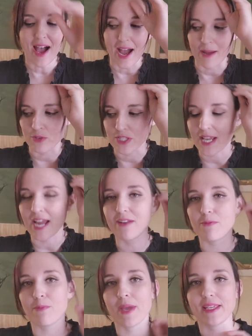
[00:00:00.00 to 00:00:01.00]
I'm just kind
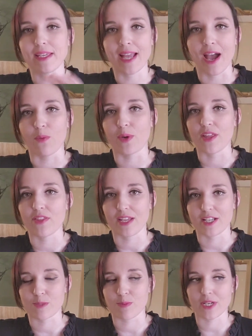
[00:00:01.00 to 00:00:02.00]
of picking out what I think
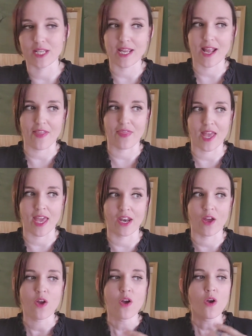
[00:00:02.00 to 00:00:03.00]
is pretty, and then